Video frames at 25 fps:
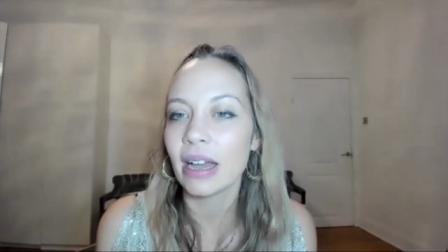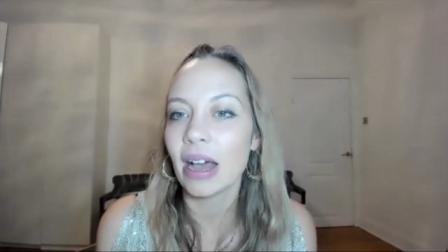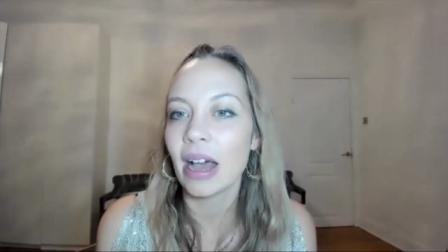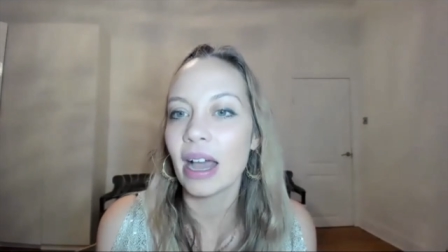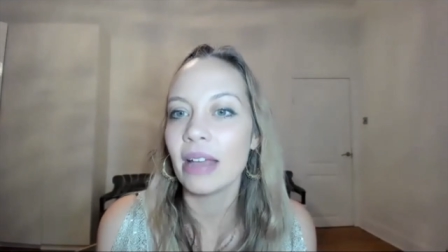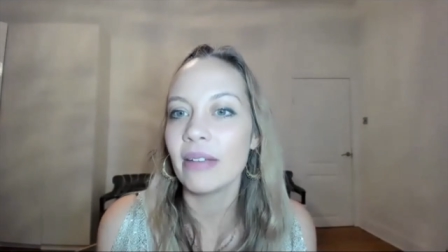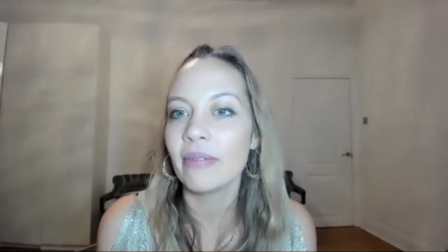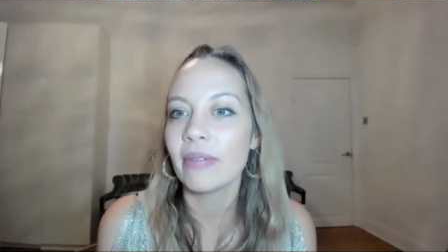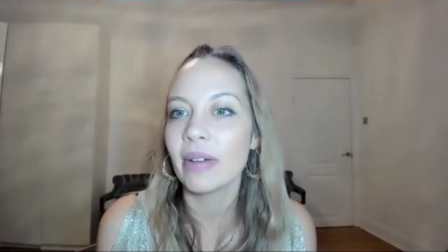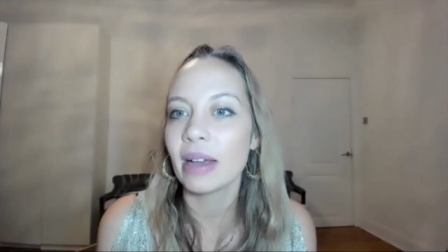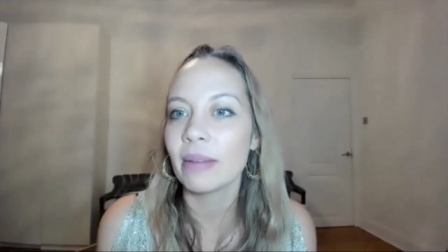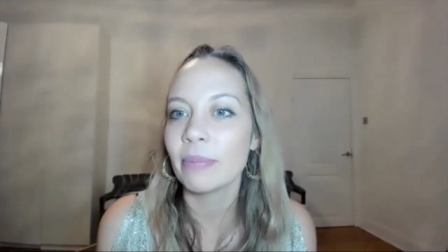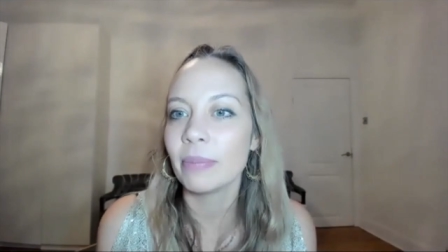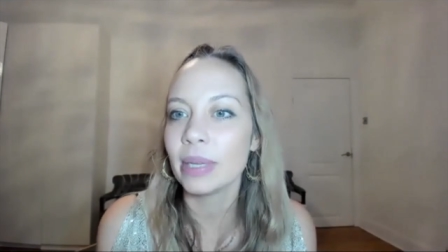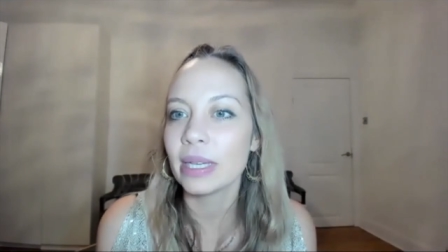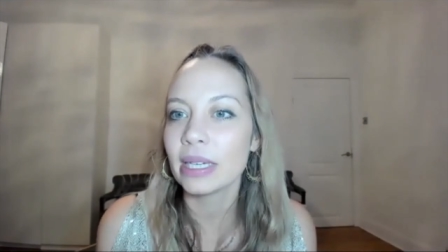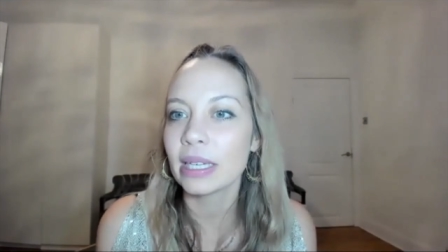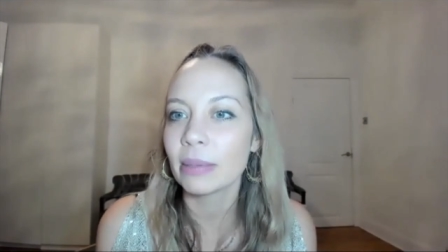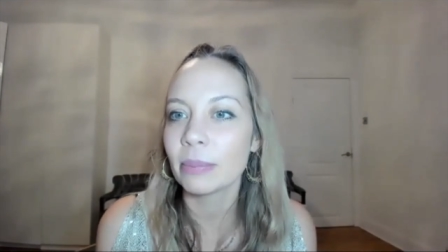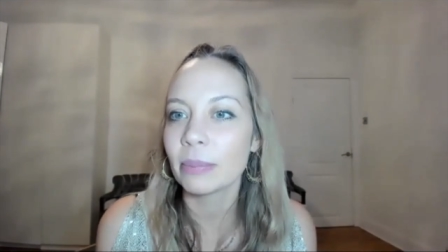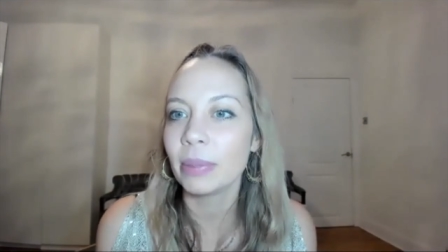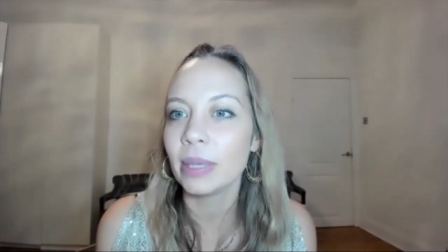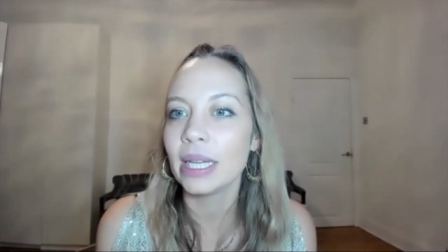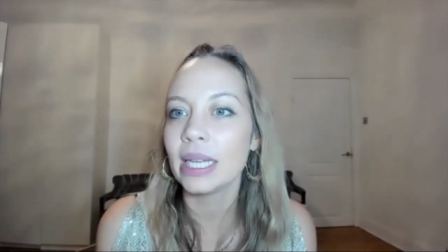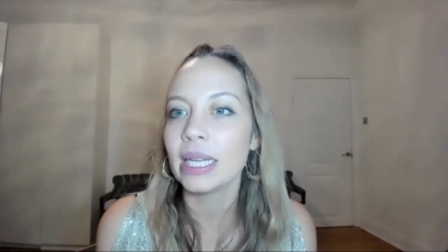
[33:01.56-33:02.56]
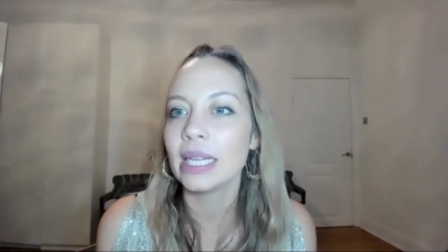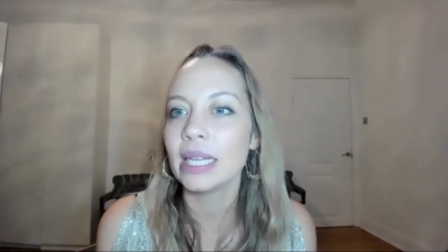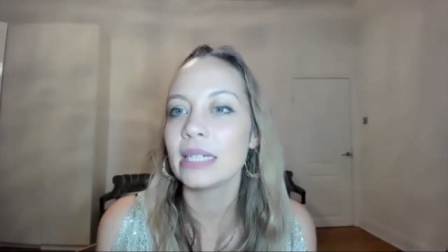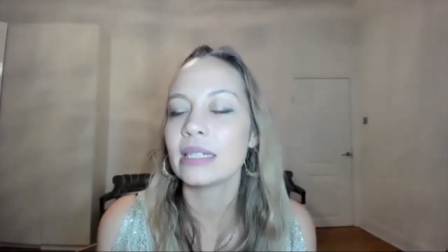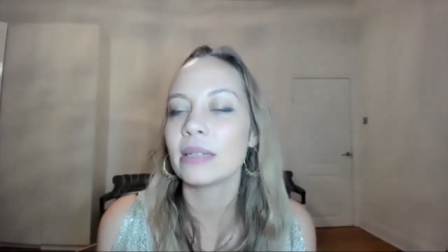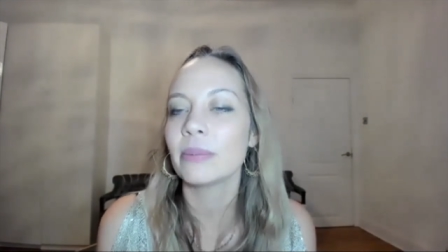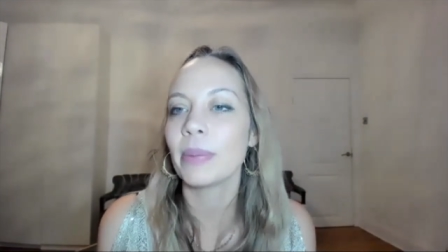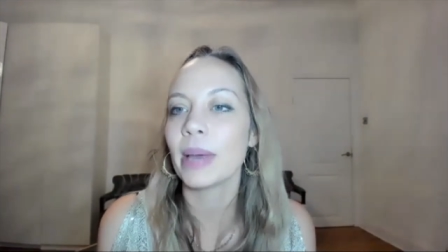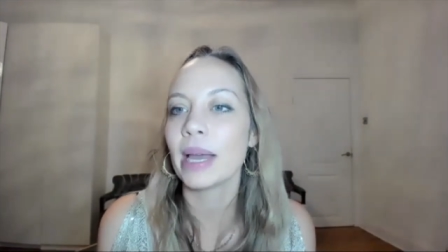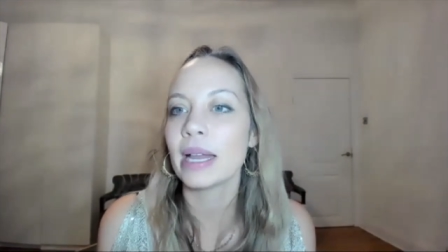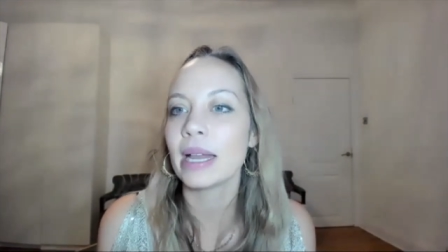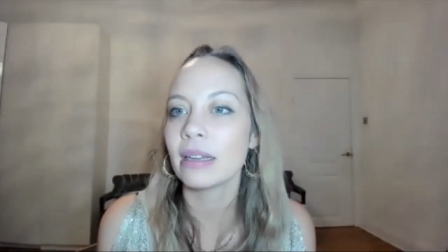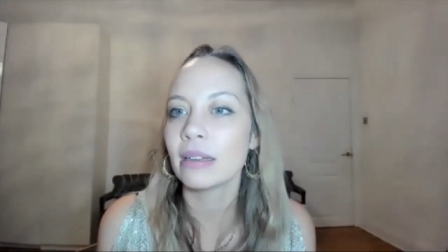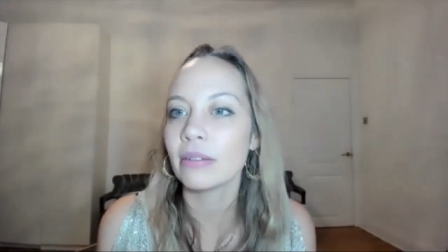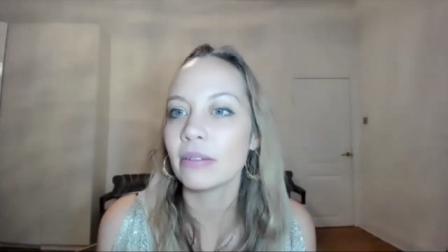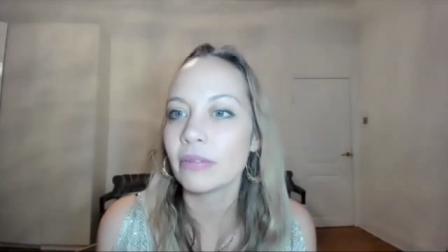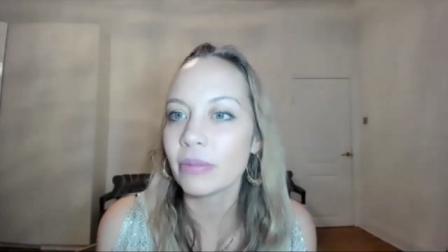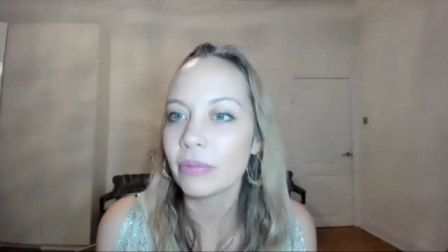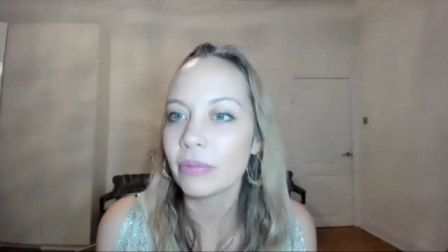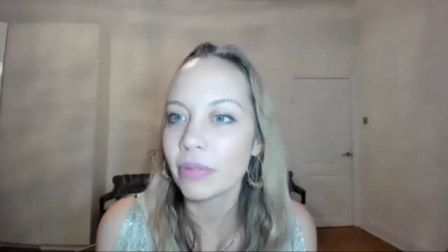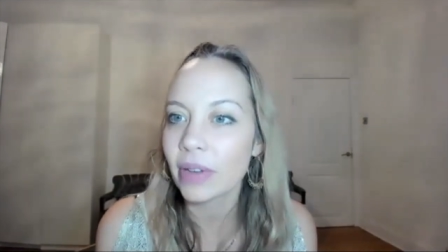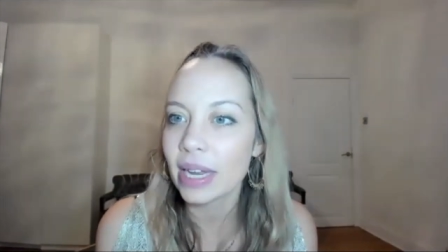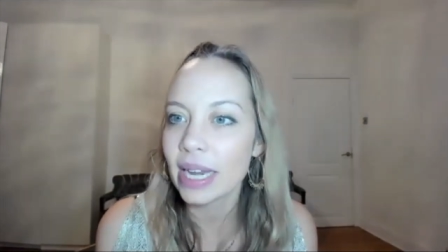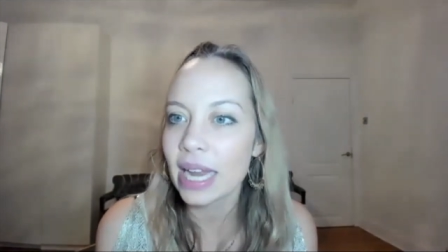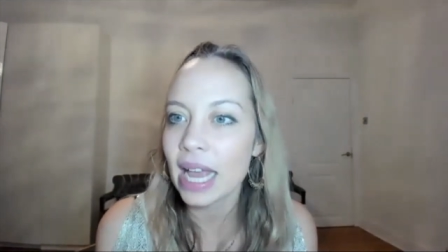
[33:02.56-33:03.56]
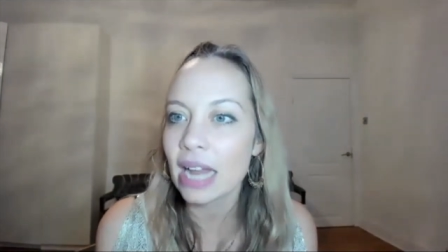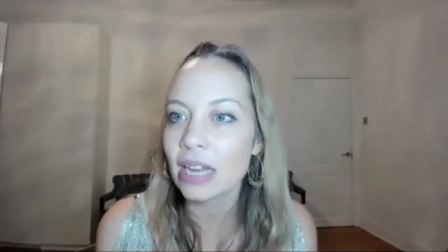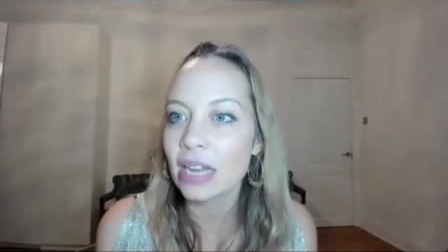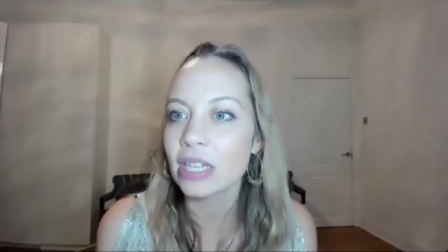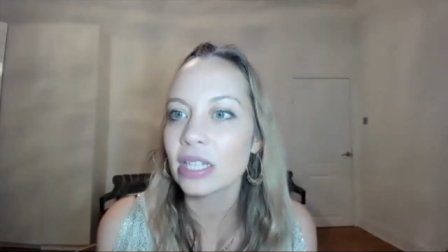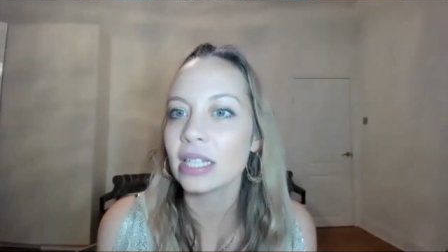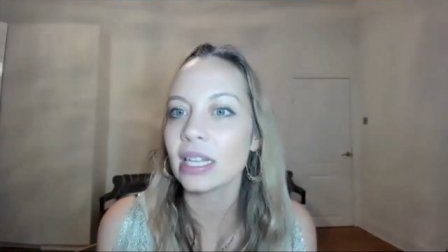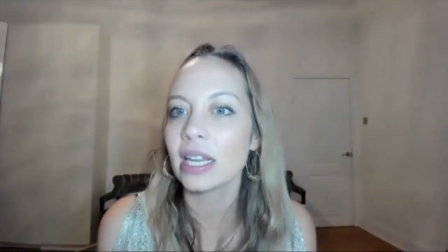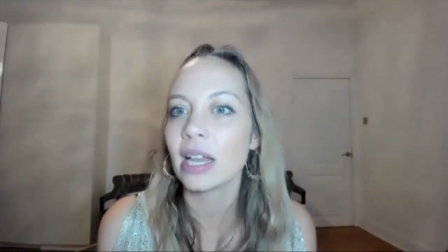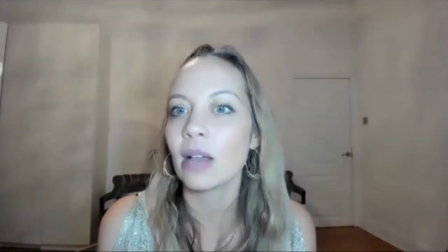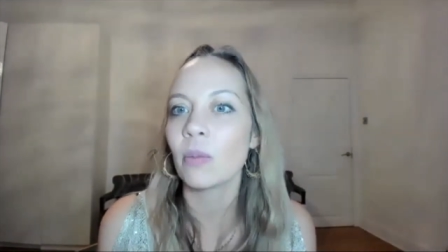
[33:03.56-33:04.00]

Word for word: Ivan, being completely independent financially